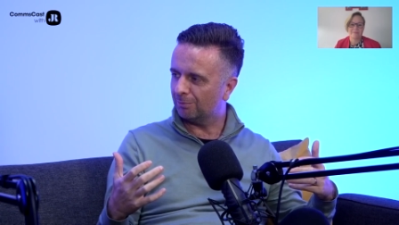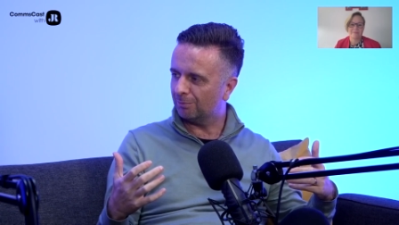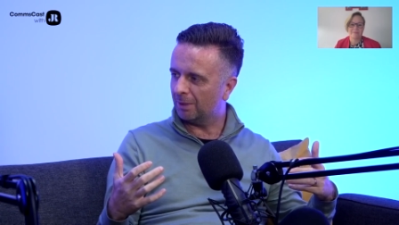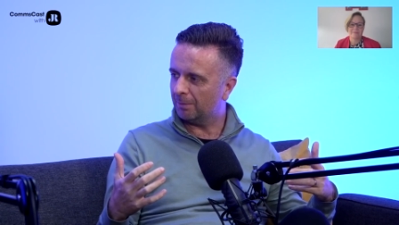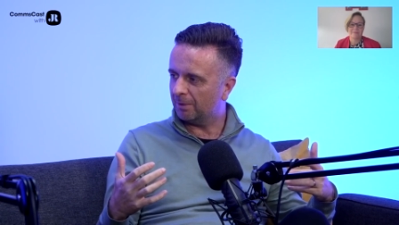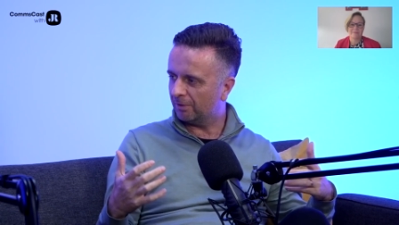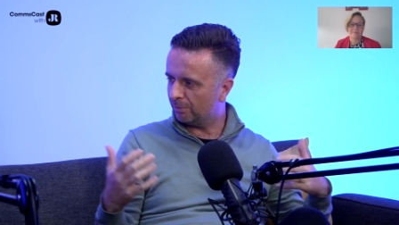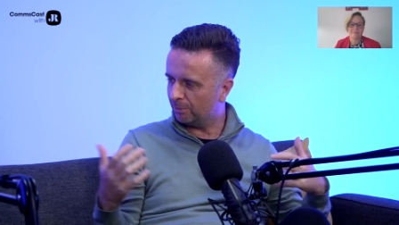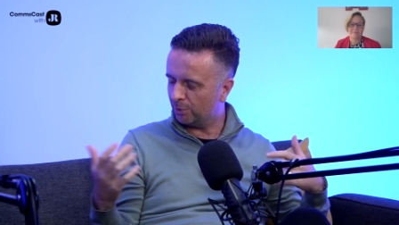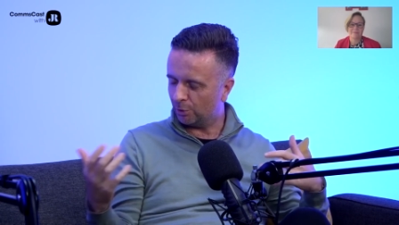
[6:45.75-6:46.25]

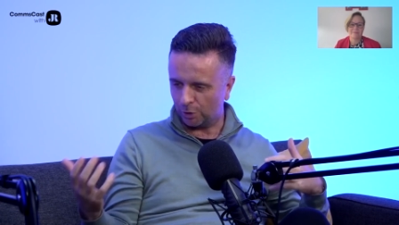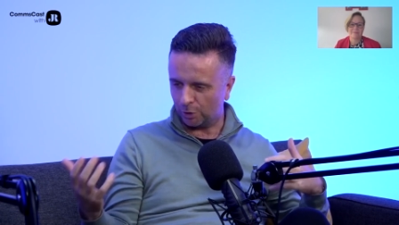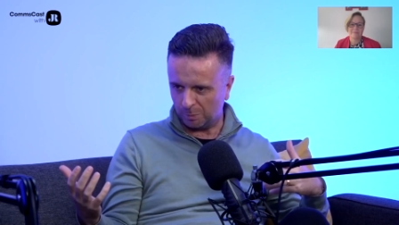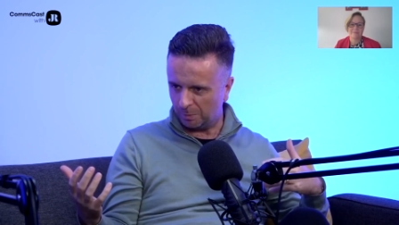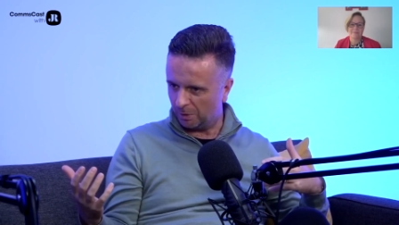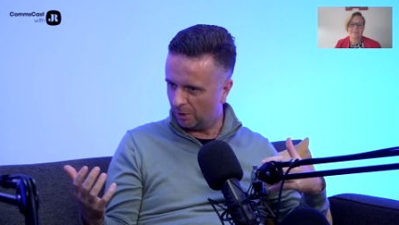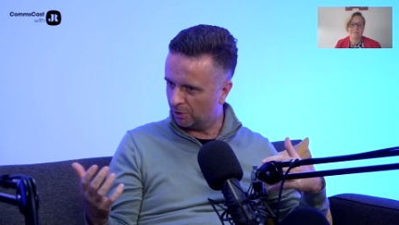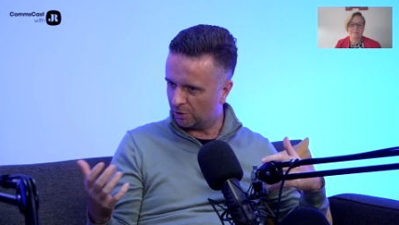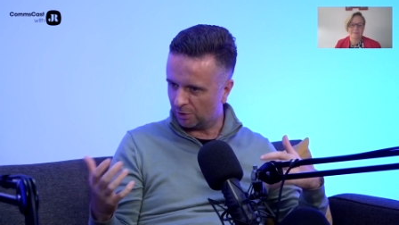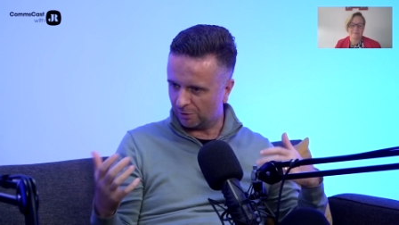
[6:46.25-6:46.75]
maybe from your
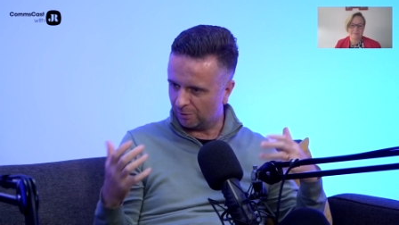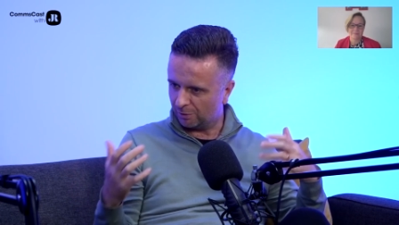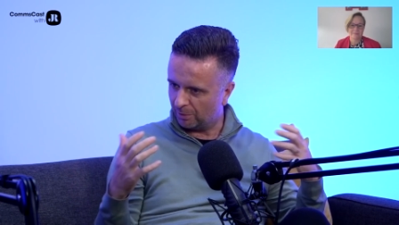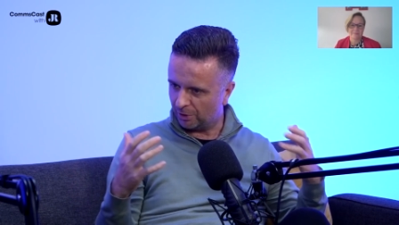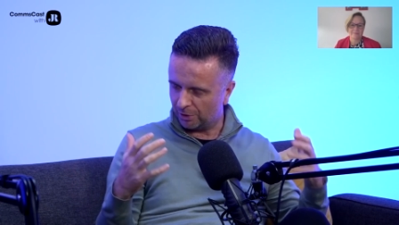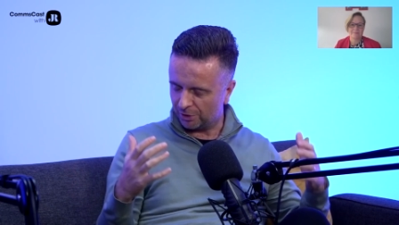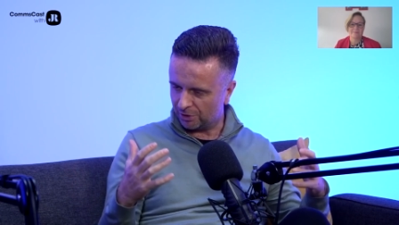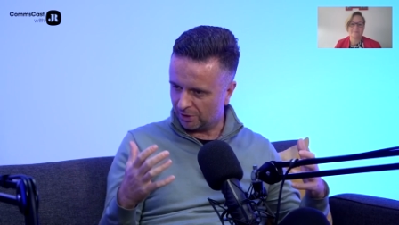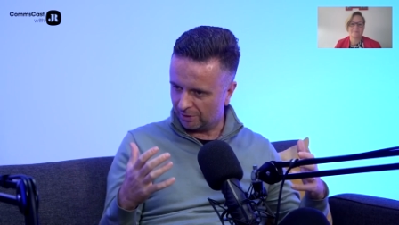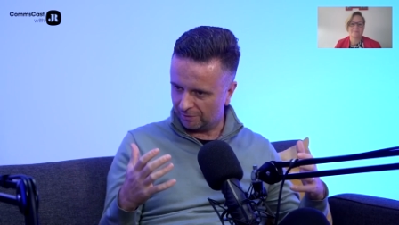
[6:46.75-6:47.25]
experience or from
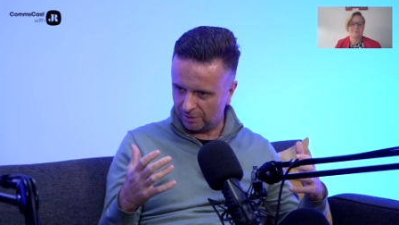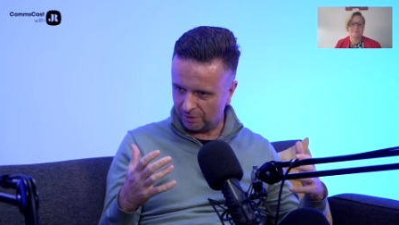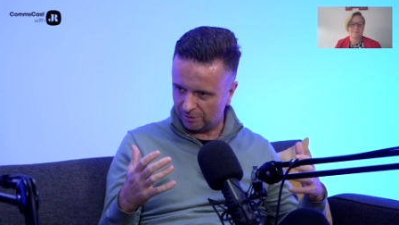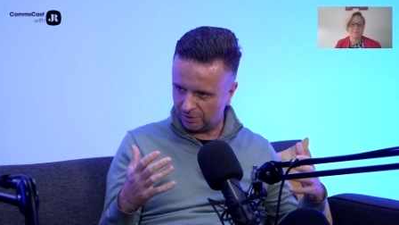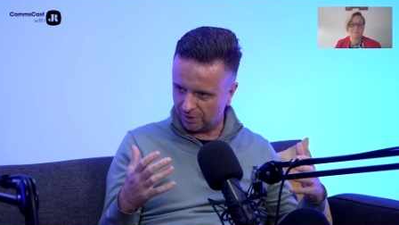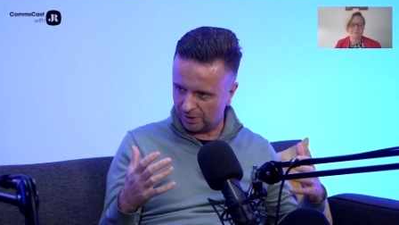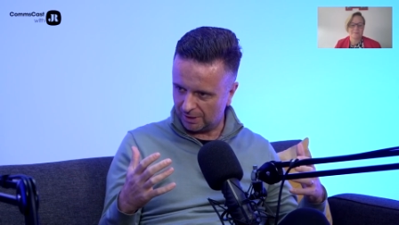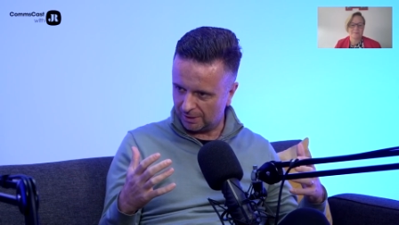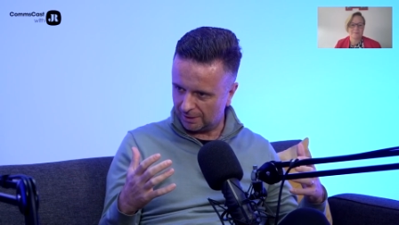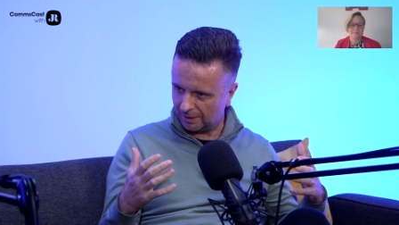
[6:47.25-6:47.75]
other stuff you've
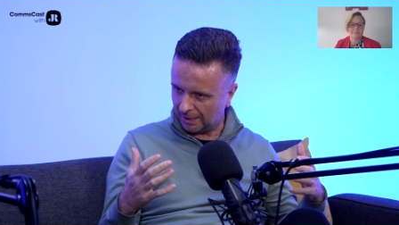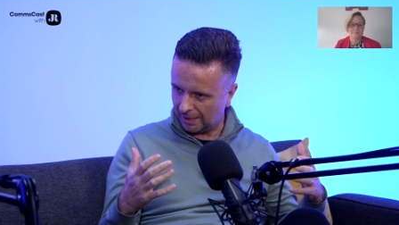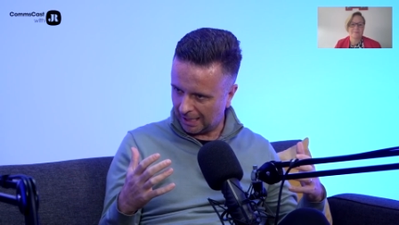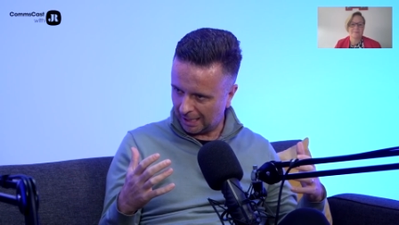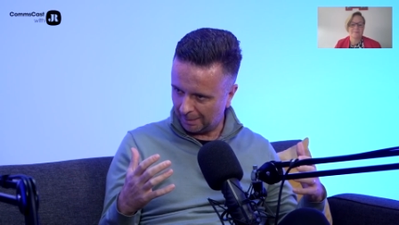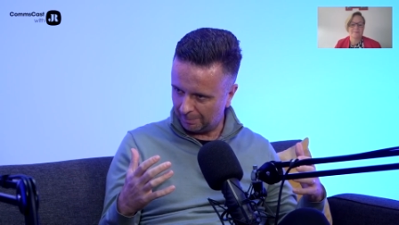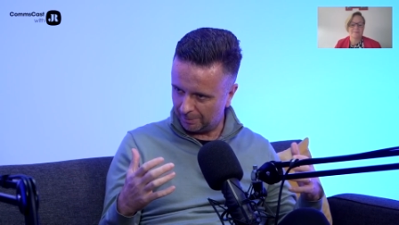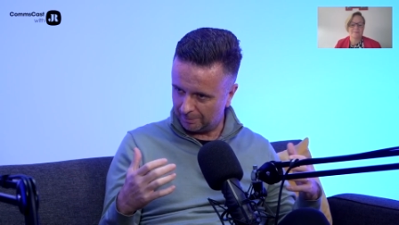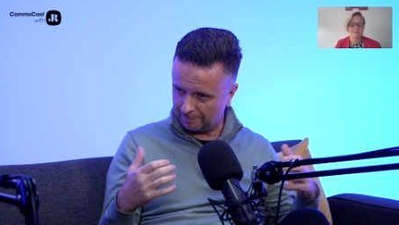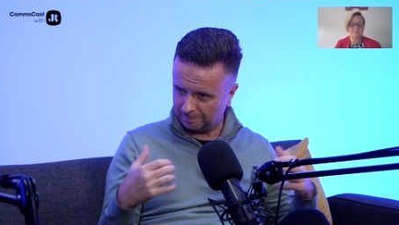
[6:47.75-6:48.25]
seen
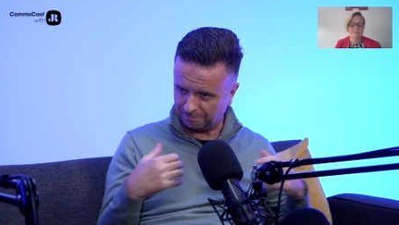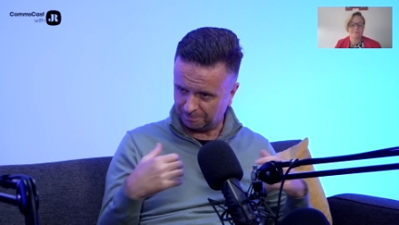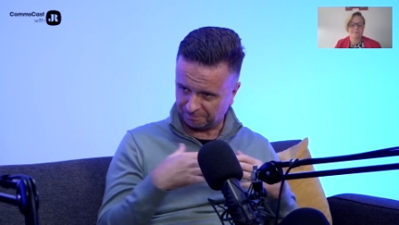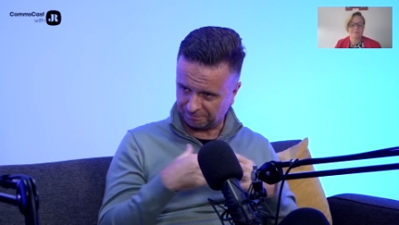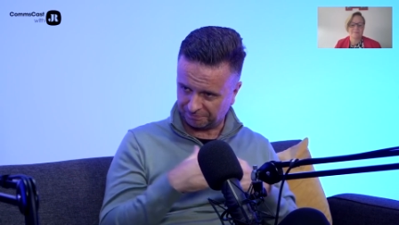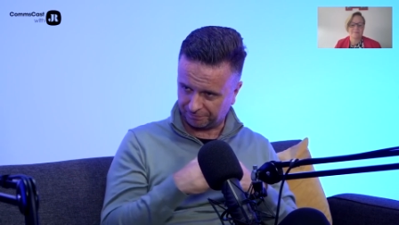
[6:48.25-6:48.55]
happen,